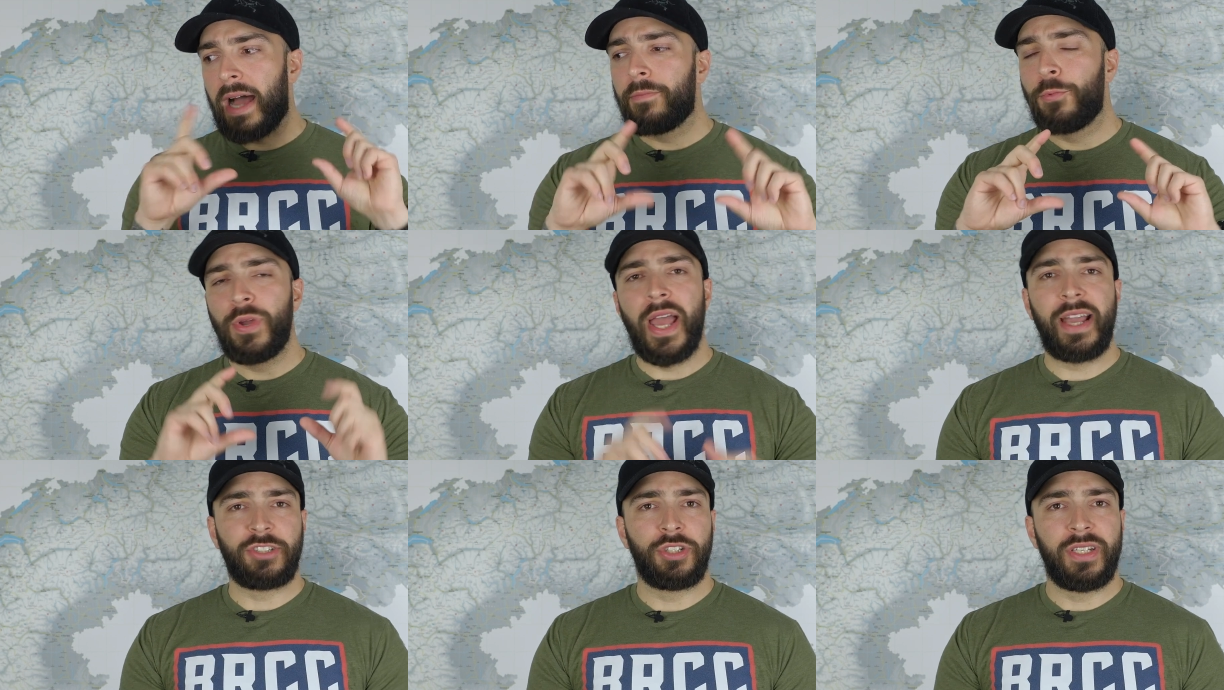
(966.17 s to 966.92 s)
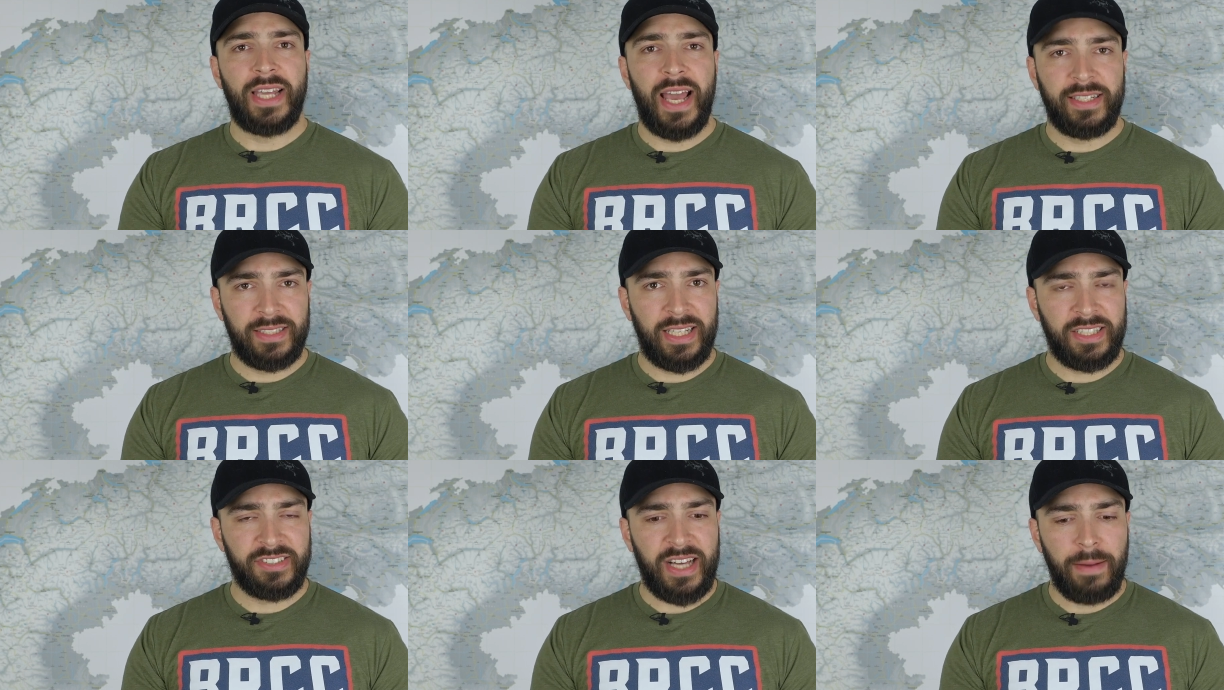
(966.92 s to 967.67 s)
we actually had an
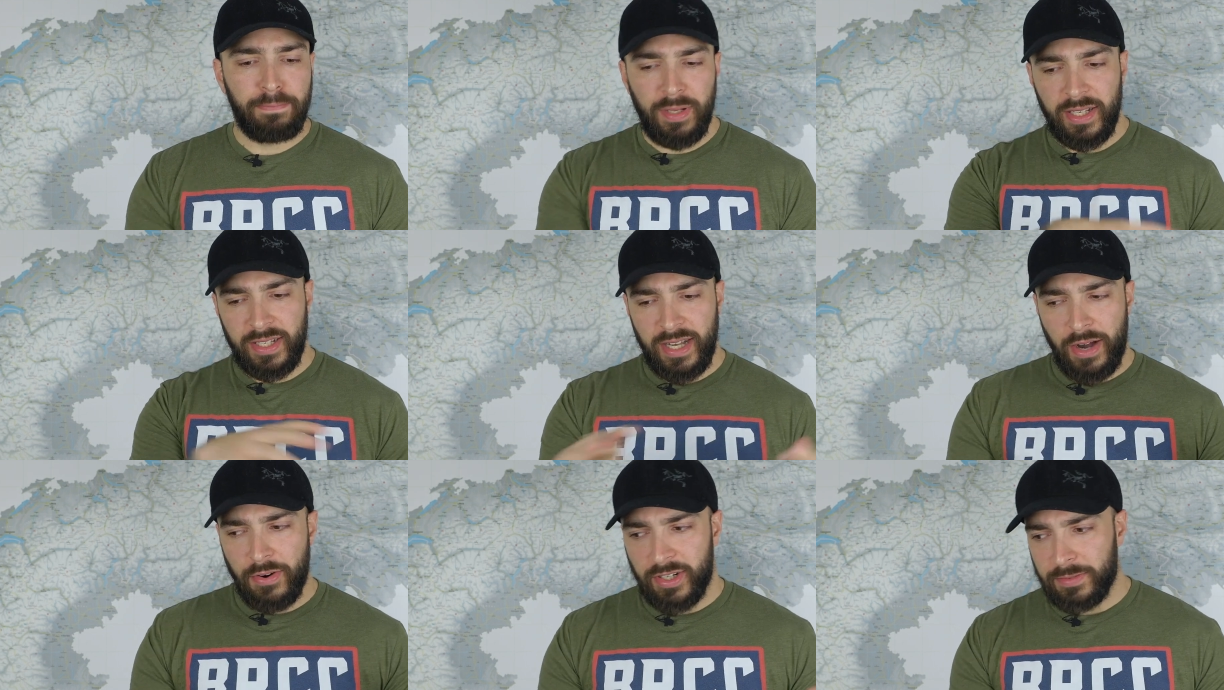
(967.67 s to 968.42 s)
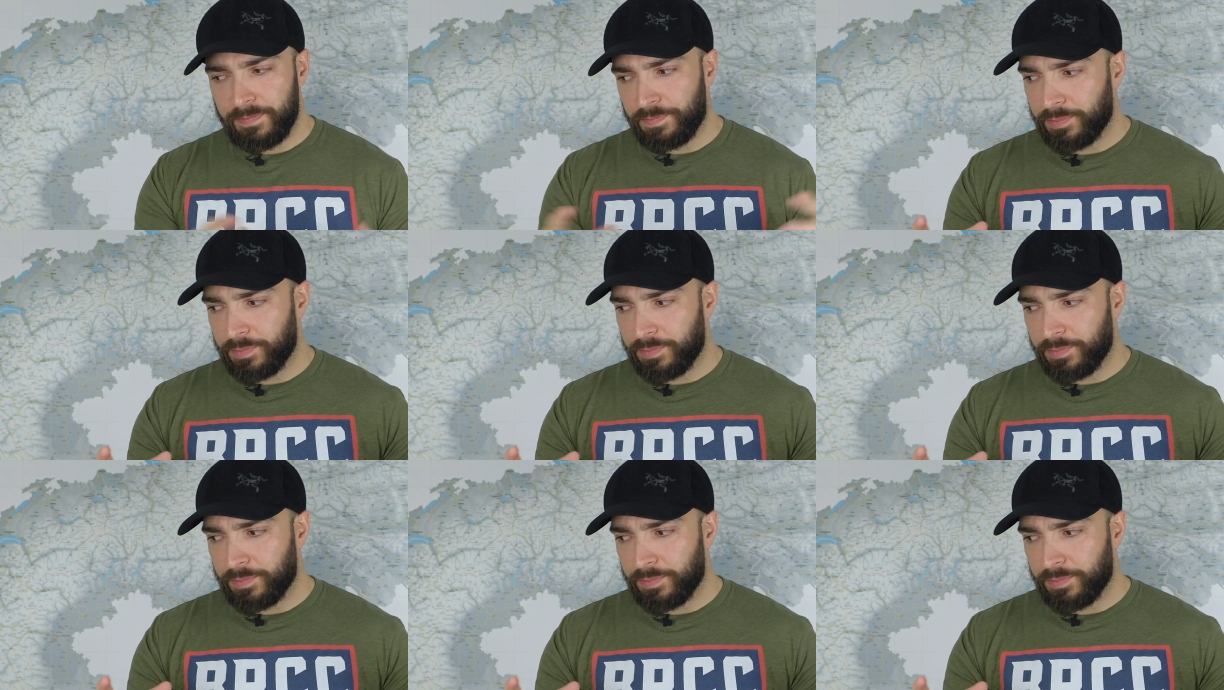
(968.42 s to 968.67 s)
example in our,